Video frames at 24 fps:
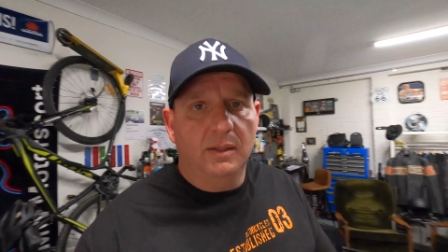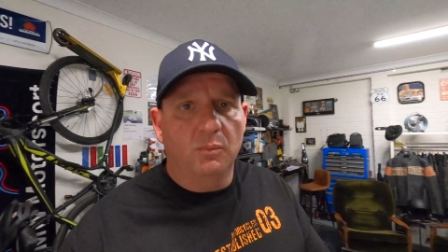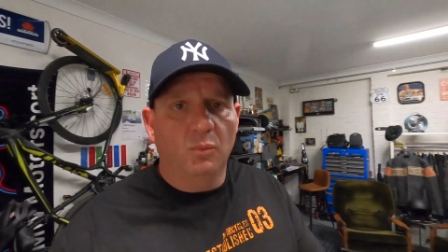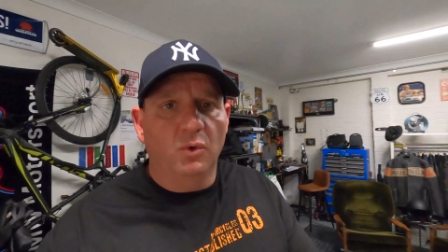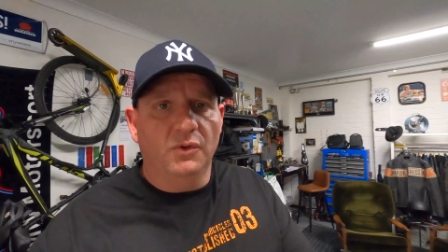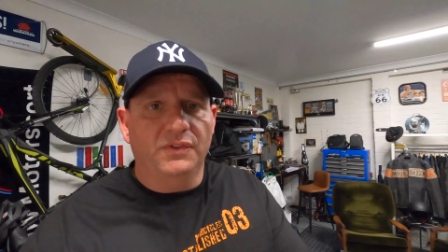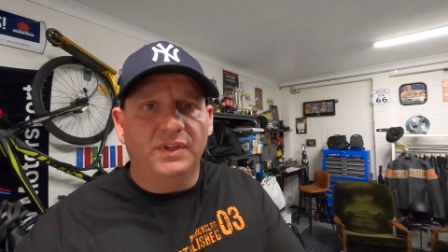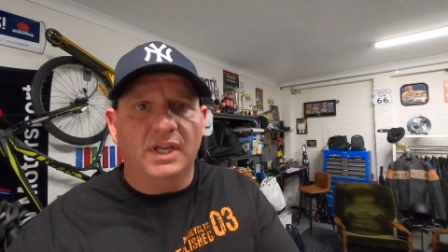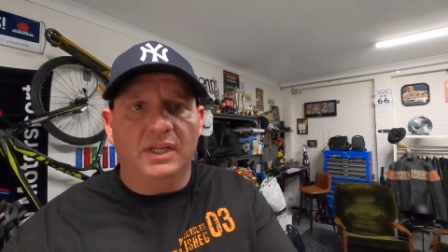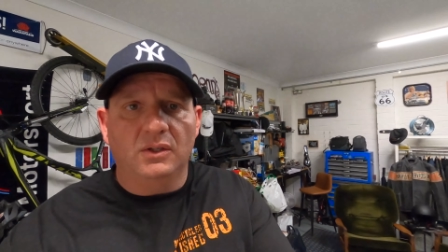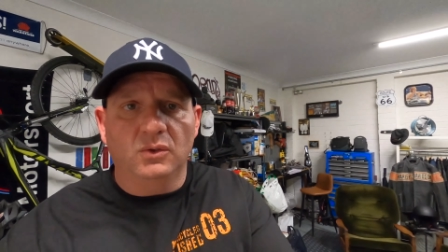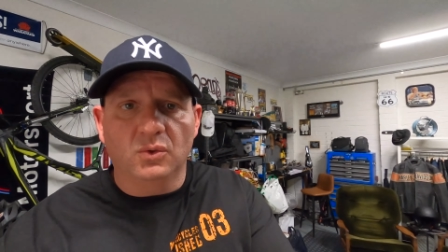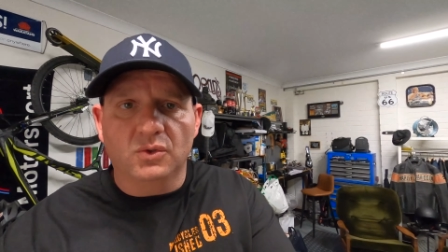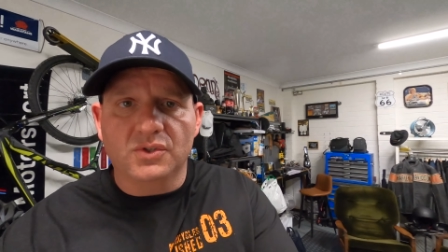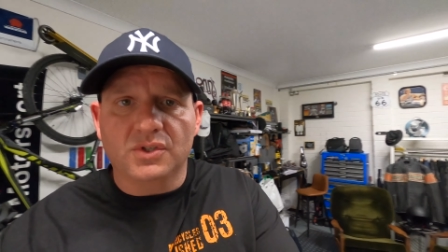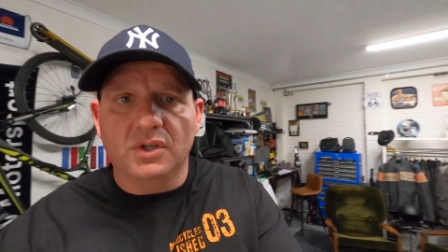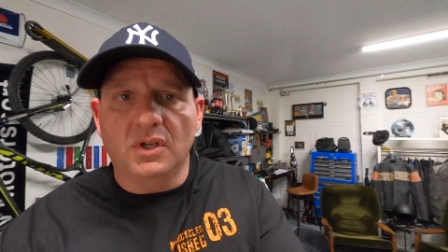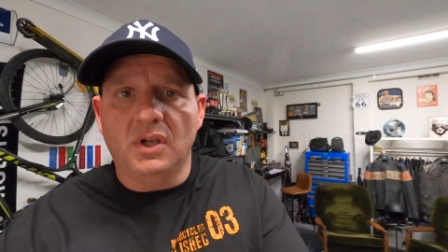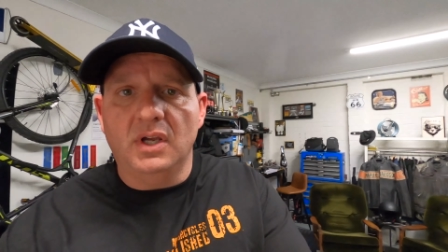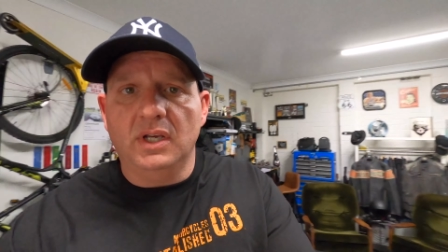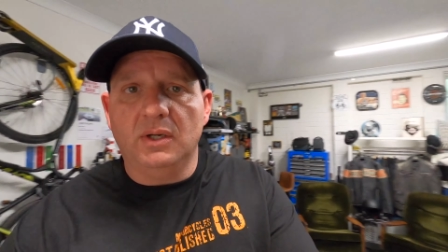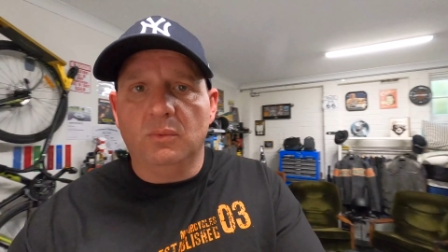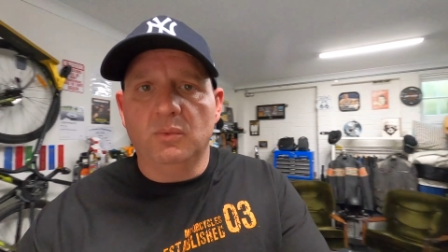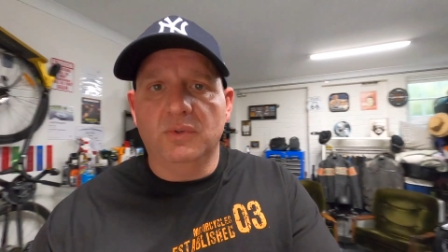and what that looks
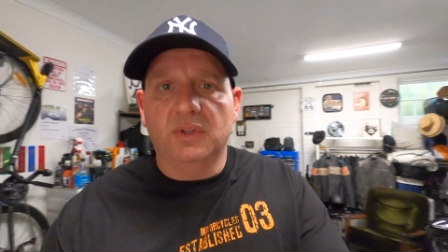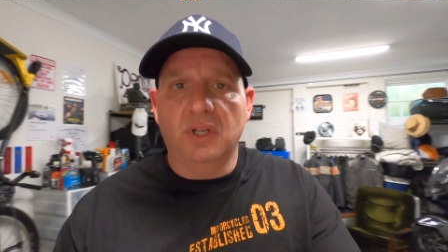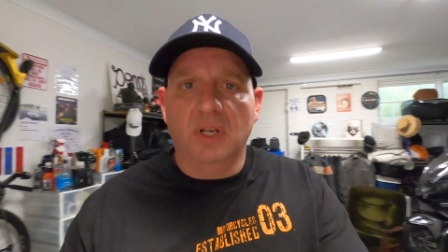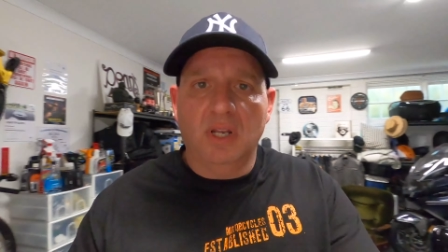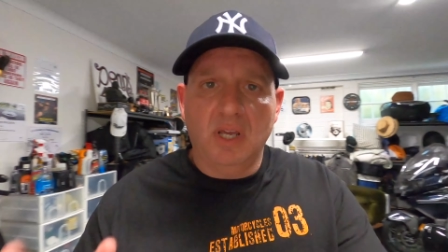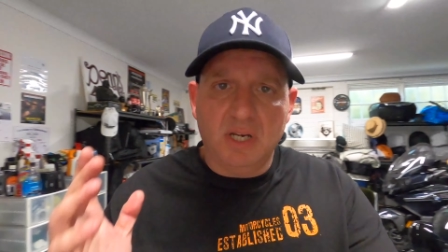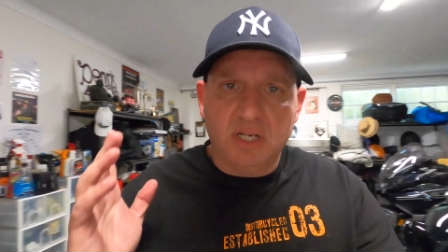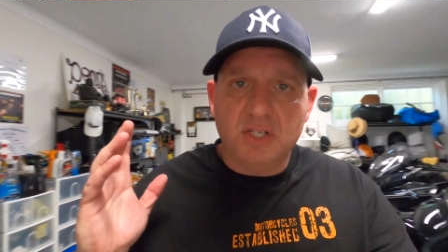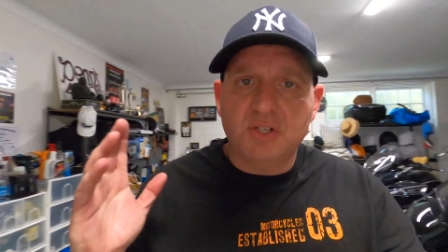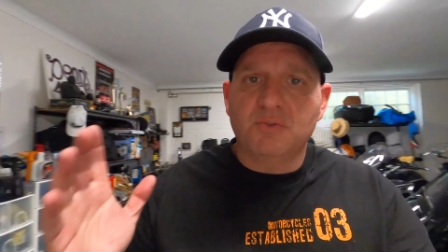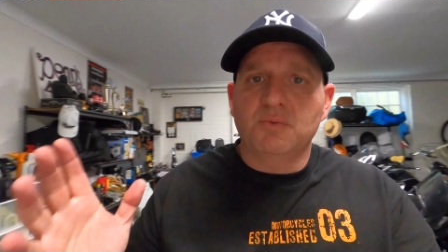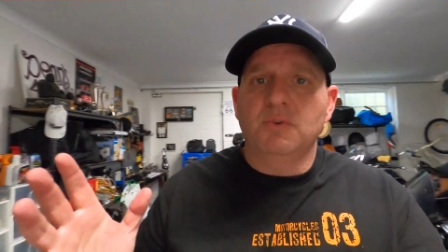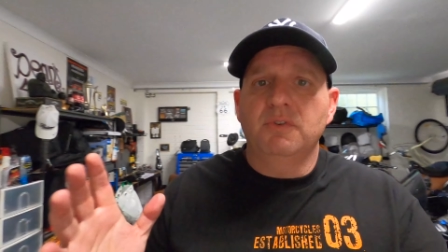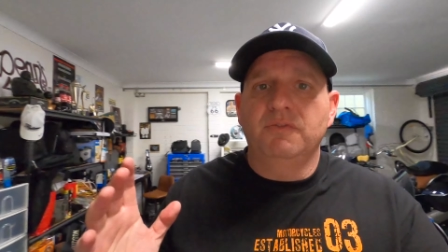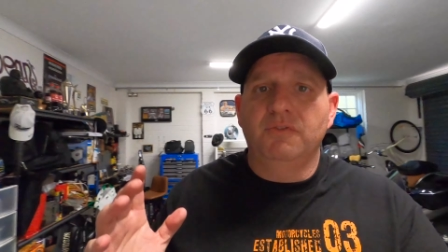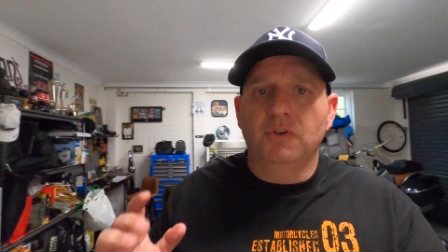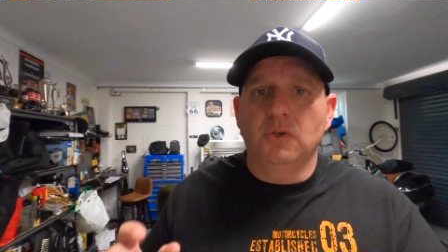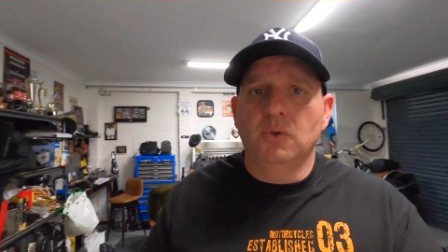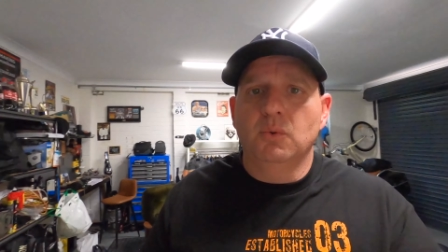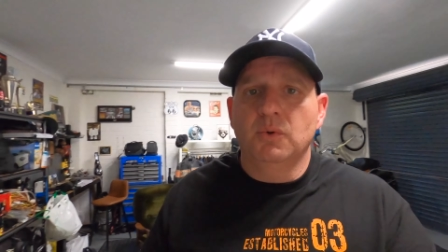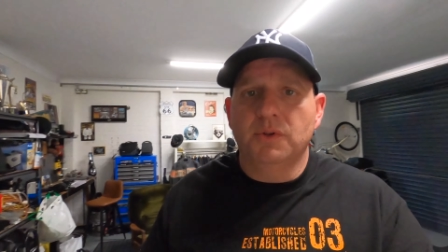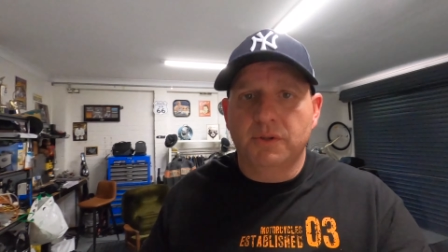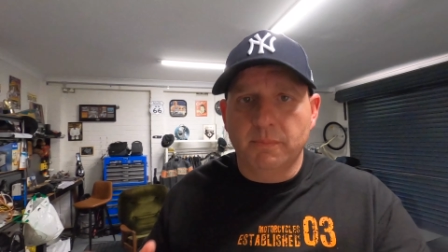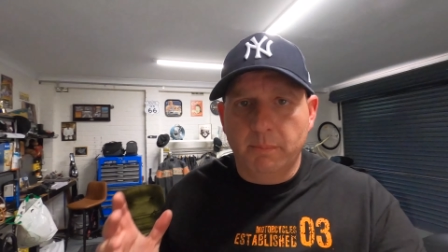like with the luggage
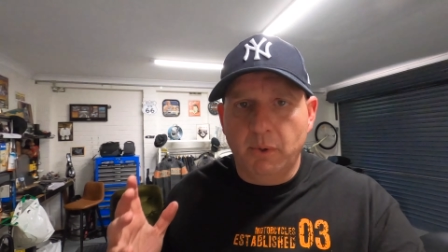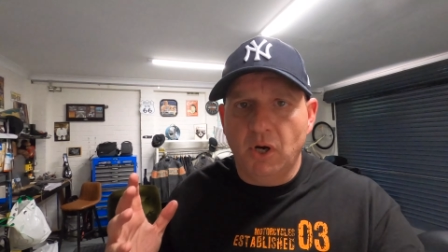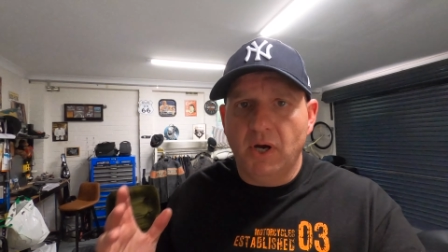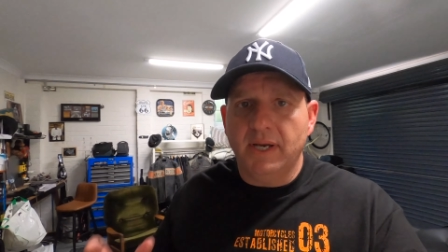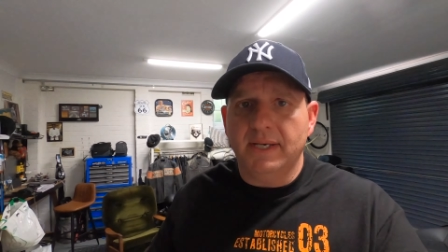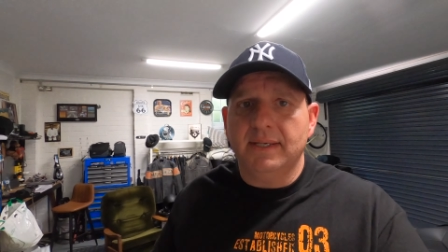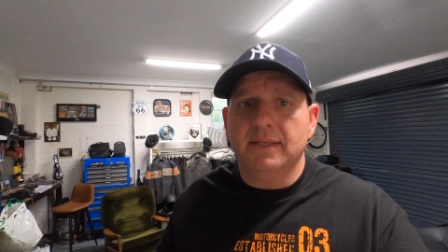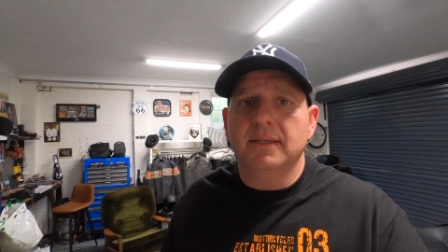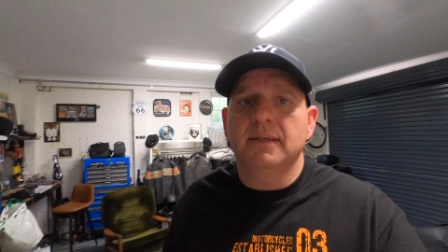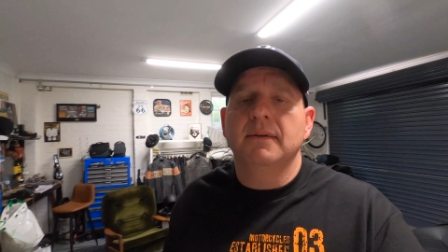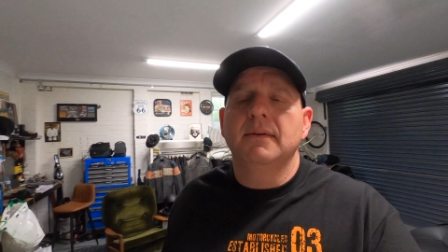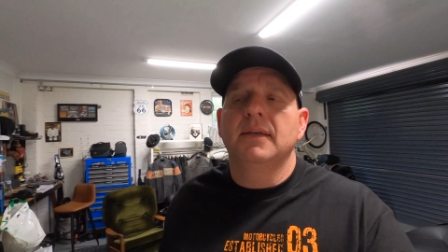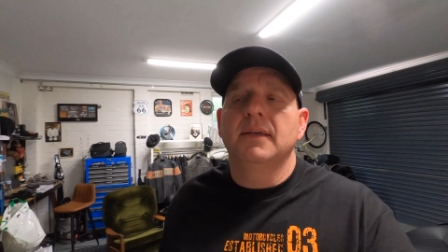review with the bike.